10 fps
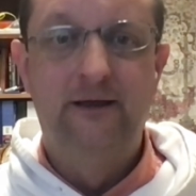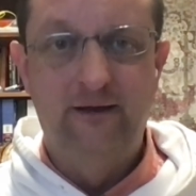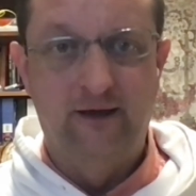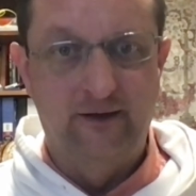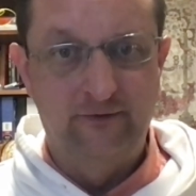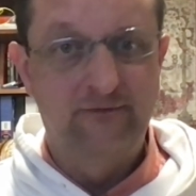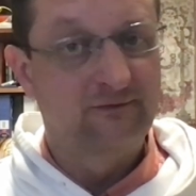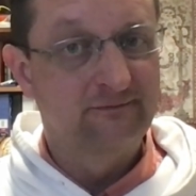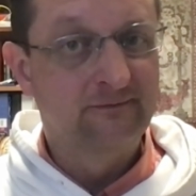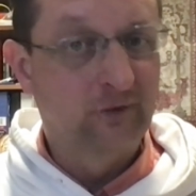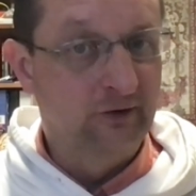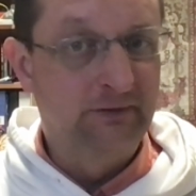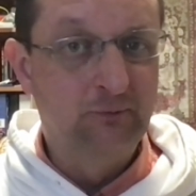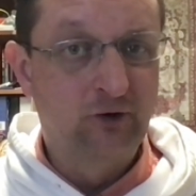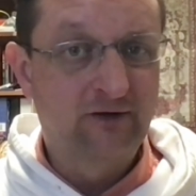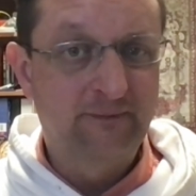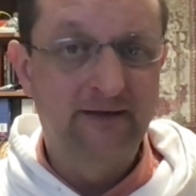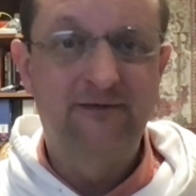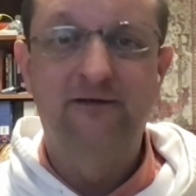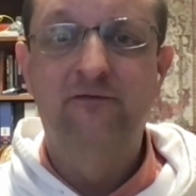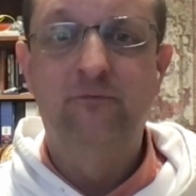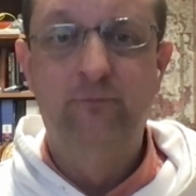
That's going to be more expensive,